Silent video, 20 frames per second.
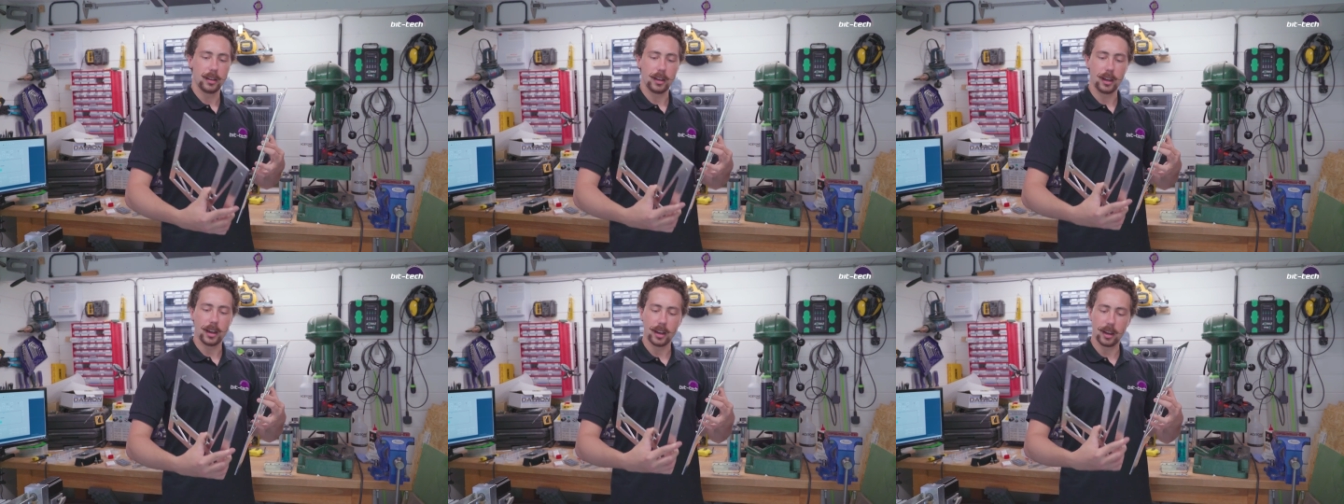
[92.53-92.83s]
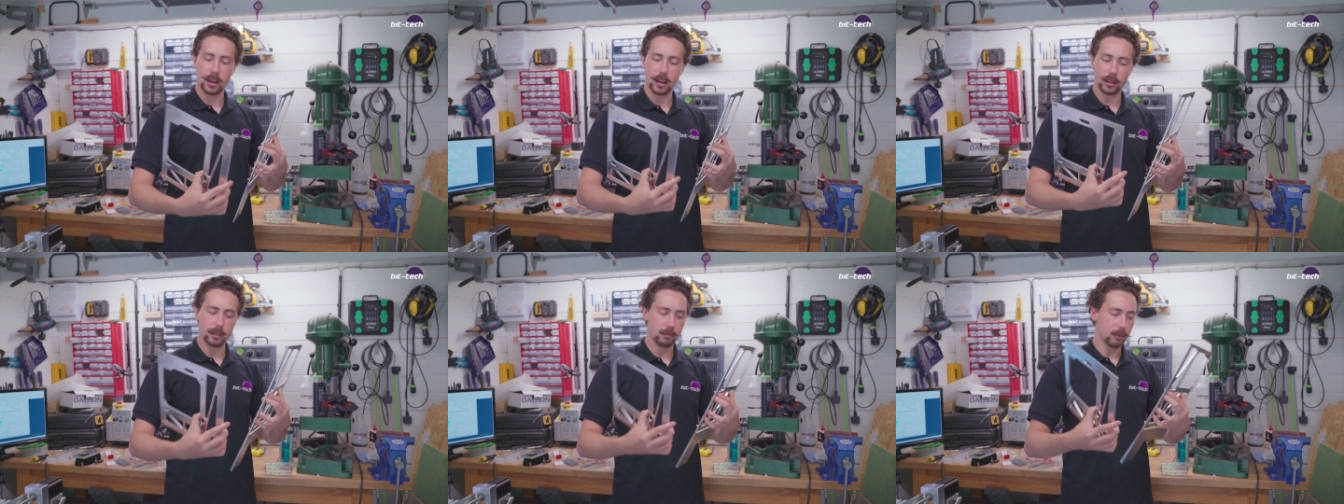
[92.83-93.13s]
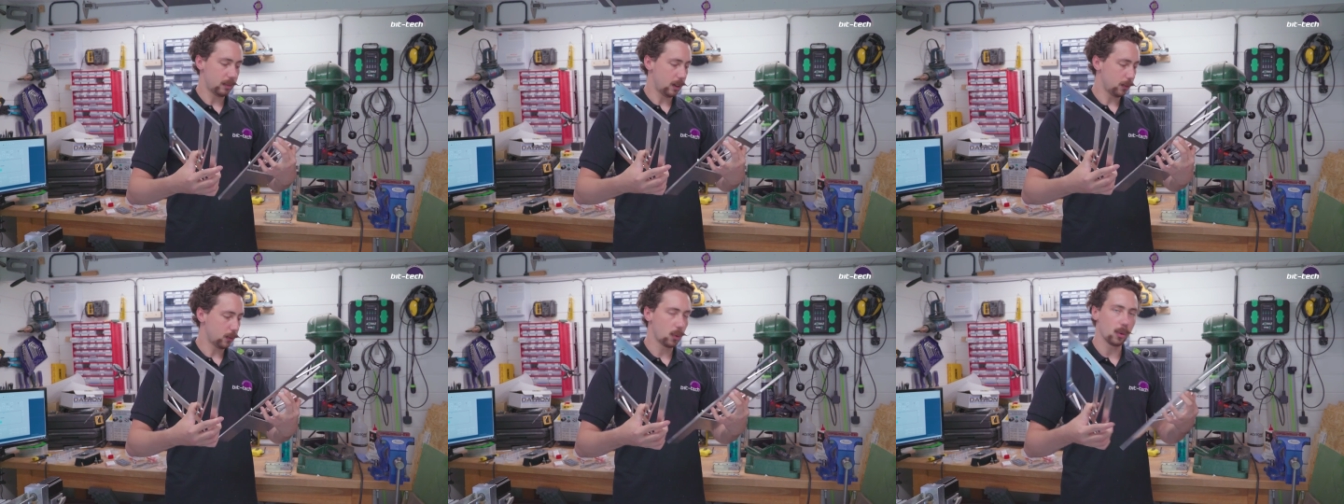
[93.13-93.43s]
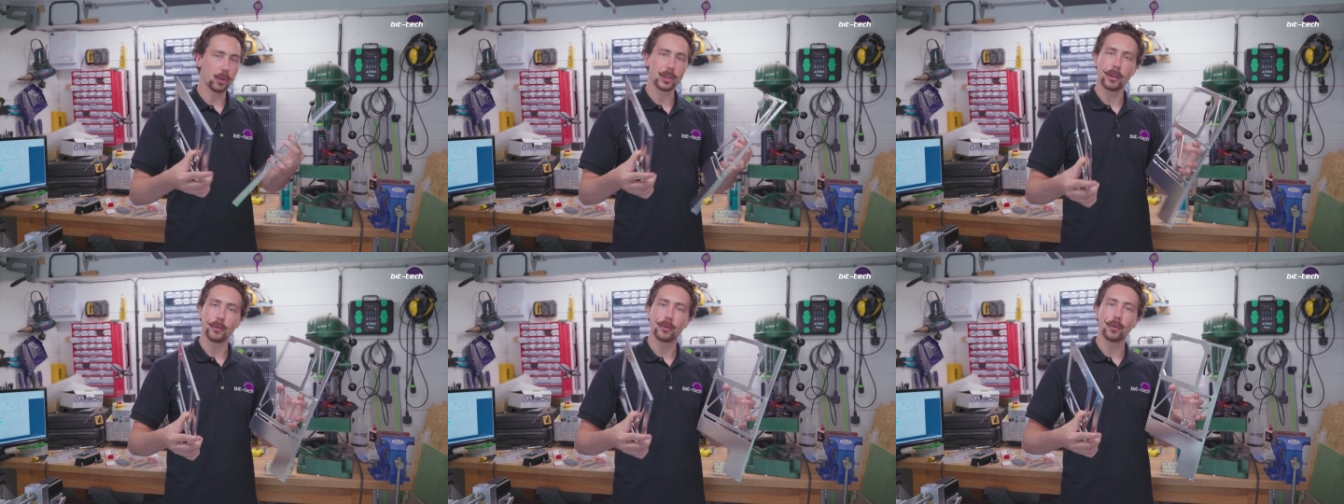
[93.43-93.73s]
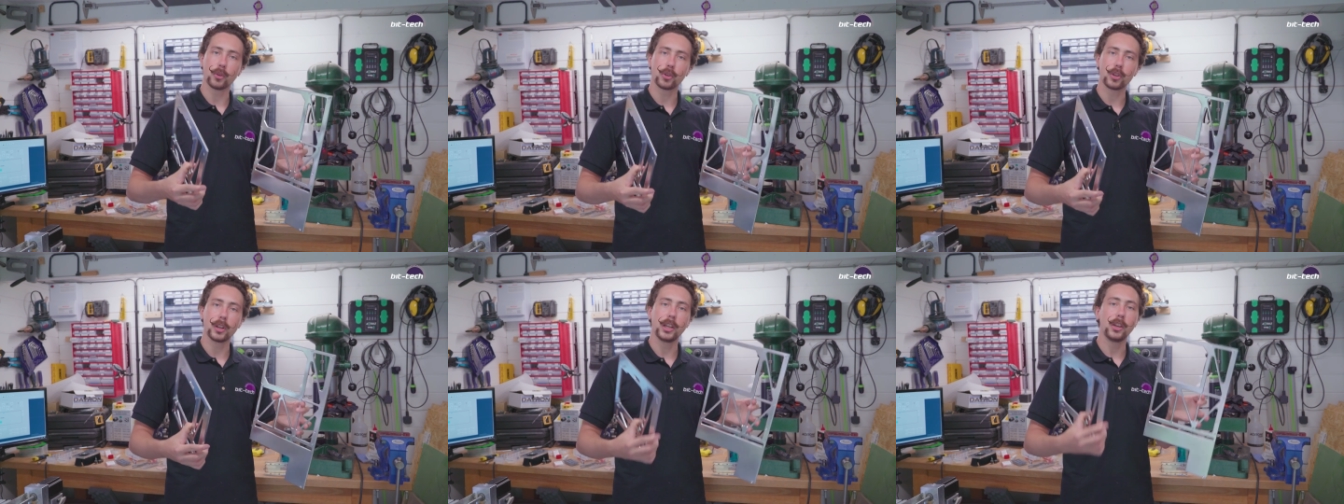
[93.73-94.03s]
And of course,
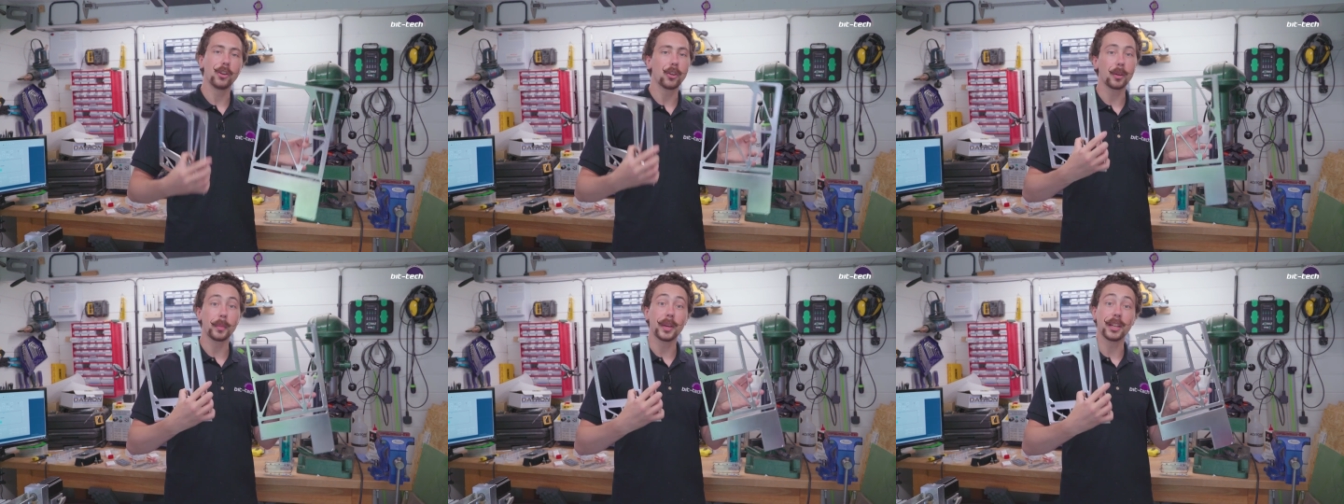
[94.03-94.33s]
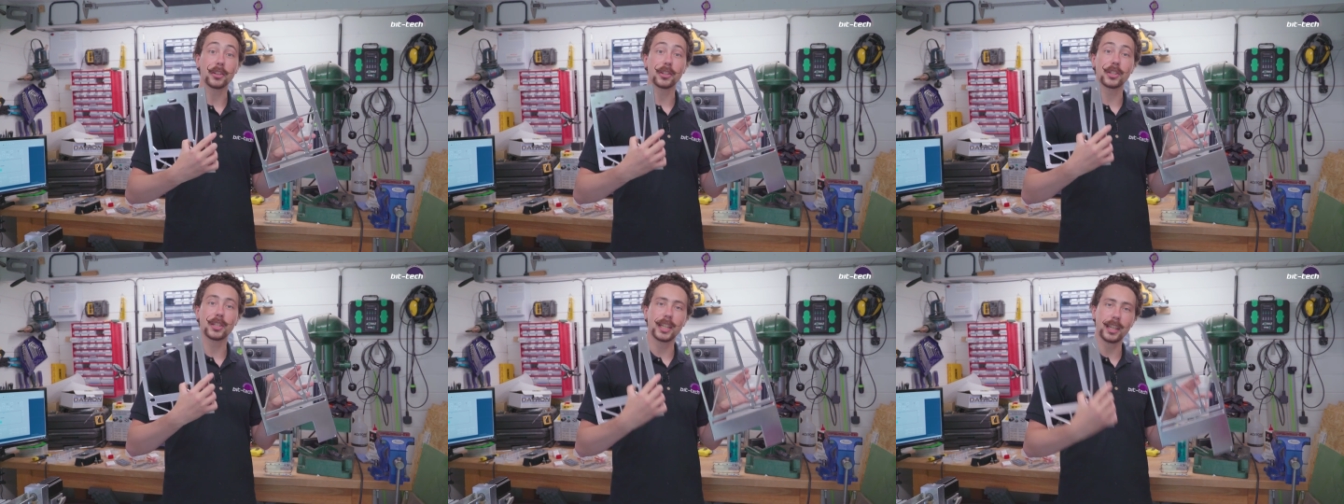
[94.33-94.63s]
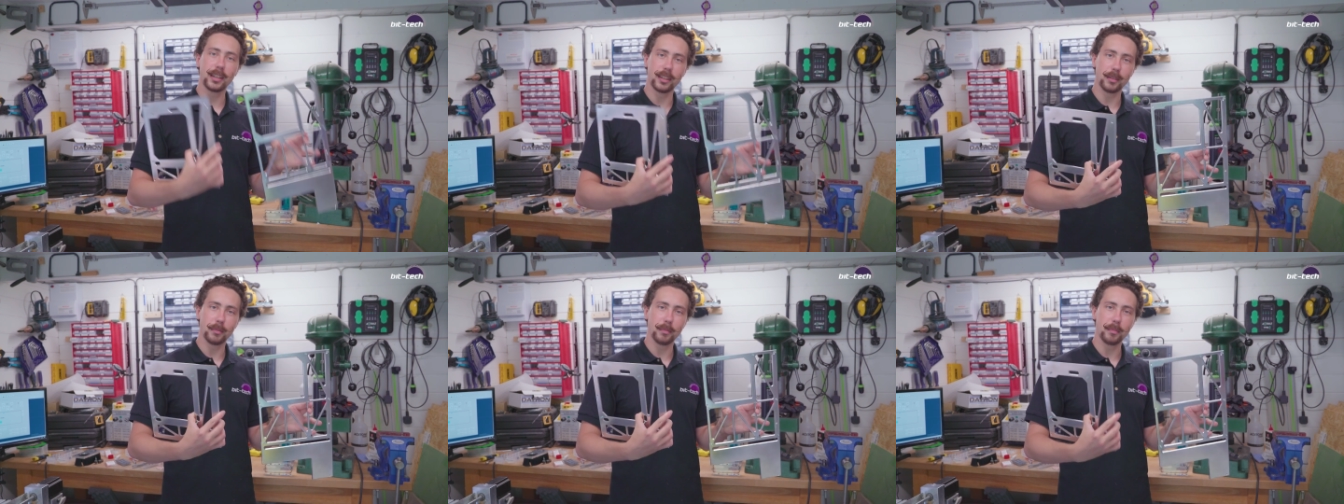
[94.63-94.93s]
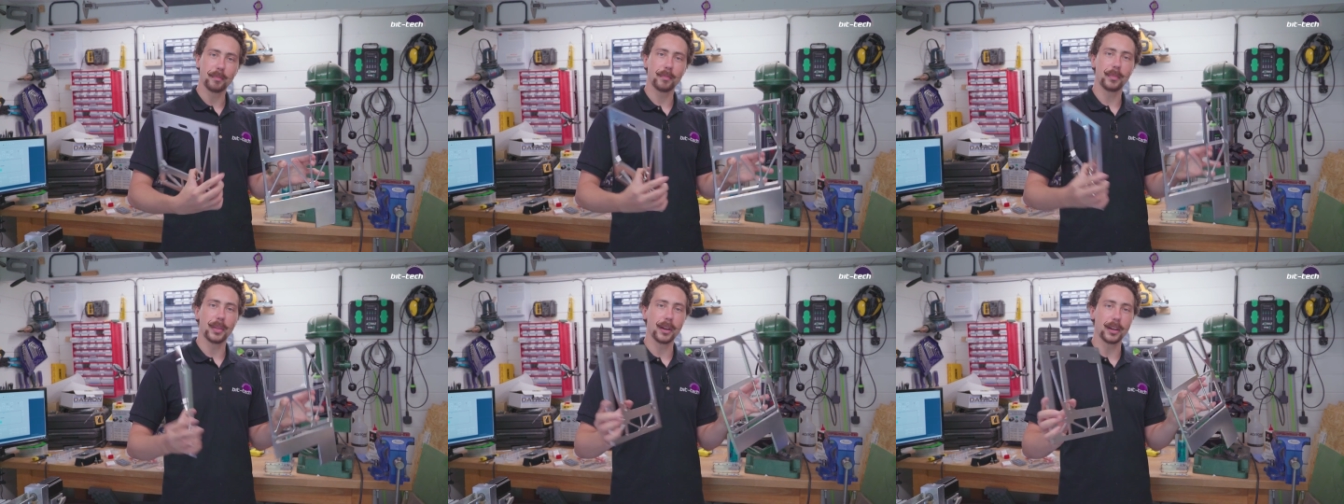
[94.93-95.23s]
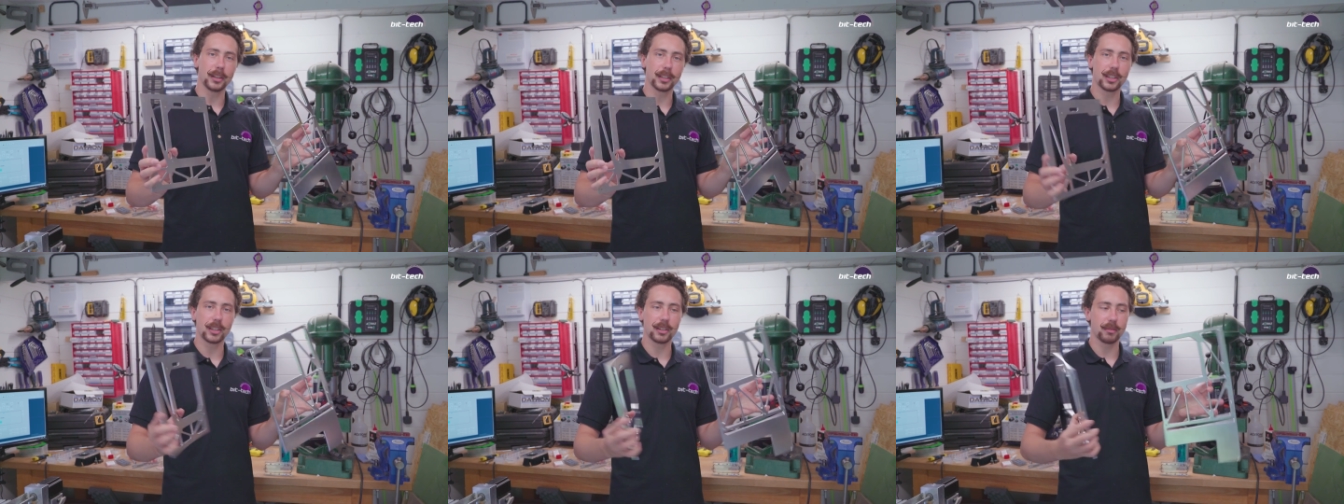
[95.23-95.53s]
unfortunately, you're not going to be able to see them,
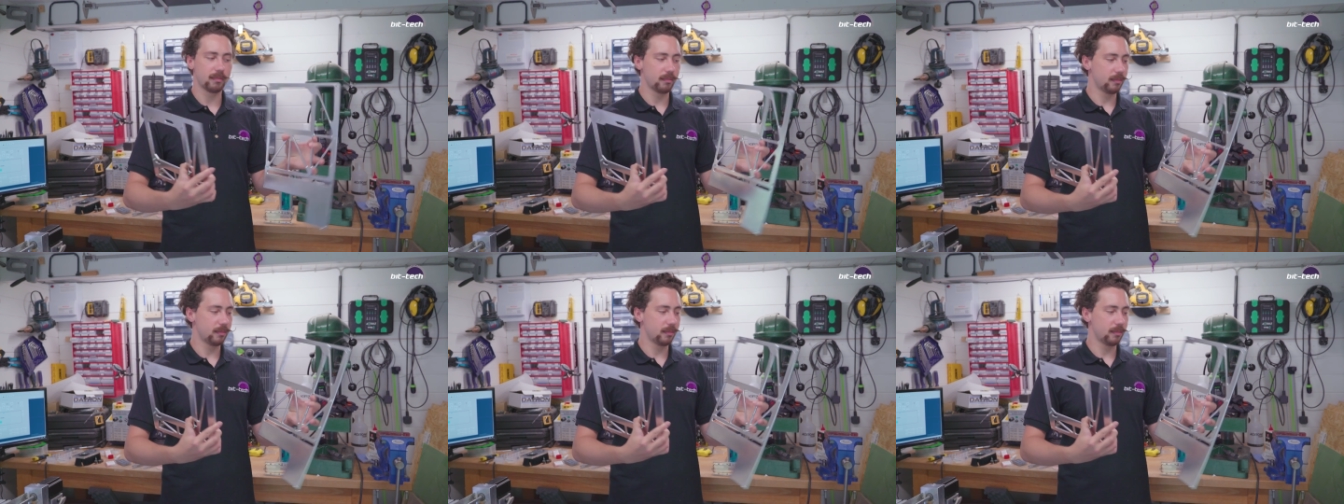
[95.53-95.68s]
but